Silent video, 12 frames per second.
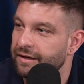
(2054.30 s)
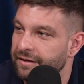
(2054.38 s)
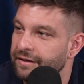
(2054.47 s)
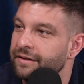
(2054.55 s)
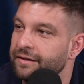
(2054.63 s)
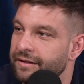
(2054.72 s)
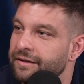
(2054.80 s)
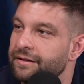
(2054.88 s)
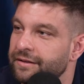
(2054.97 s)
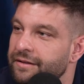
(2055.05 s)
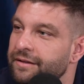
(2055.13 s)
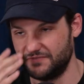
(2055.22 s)
just happened to him,
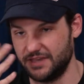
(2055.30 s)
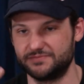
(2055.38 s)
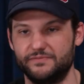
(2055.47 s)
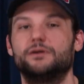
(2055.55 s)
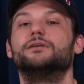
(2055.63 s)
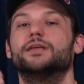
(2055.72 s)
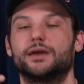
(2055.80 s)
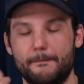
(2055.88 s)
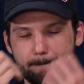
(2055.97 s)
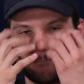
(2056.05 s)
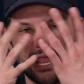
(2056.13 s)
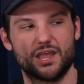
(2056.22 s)
dude. His face, like,
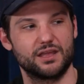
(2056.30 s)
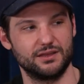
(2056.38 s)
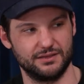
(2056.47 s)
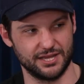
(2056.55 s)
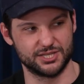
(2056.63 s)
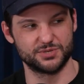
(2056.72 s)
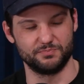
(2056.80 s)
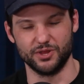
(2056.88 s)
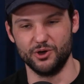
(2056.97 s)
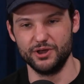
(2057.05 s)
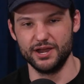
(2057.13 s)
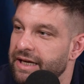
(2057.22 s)

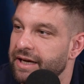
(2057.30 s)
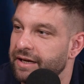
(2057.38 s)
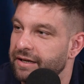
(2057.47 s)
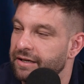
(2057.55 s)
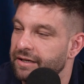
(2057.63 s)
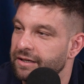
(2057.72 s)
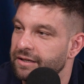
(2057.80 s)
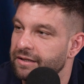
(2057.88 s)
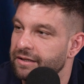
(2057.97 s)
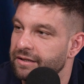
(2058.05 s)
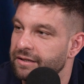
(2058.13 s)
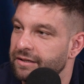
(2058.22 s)
exploded. Yeah.
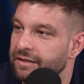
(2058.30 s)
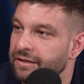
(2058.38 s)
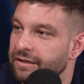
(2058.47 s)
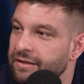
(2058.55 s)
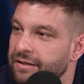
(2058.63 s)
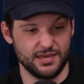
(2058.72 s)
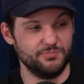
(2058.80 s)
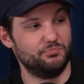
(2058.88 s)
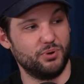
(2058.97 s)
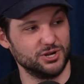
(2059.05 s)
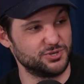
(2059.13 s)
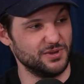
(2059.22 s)
Granted, he
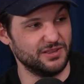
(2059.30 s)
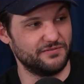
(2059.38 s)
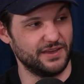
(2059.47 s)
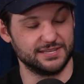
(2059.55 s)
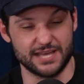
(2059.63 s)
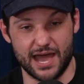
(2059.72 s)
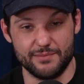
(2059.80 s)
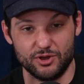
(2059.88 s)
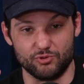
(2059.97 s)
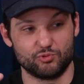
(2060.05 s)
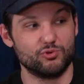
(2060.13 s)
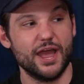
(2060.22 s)
punched me in the face. I'm
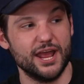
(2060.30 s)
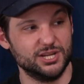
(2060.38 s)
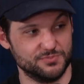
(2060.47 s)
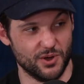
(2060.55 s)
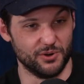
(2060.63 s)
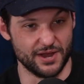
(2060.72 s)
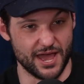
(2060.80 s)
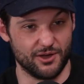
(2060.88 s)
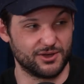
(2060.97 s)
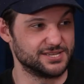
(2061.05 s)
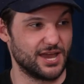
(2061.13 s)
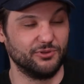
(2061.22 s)
in rage mode now
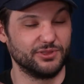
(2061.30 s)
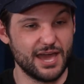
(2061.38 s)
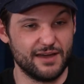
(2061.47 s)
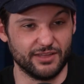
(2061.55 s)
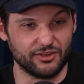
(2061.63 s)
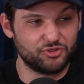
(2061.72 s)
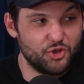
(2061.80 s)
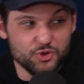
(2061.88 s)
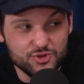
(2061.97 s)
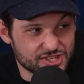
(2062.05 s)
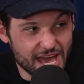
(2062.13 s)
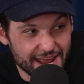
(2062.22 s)
because I only have like
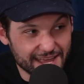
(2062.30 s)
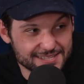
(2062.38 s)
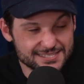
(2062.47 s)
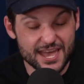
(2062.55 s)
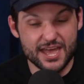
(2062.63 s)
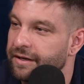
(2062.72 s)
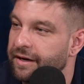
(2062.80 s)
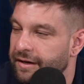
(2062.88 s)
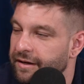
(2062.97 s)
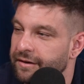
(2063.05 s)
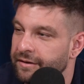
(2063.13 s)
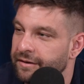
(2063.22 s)
2 settings. Yeah.
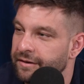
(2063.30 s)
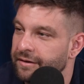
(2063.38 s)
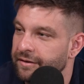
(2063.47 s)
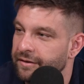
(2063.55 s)
So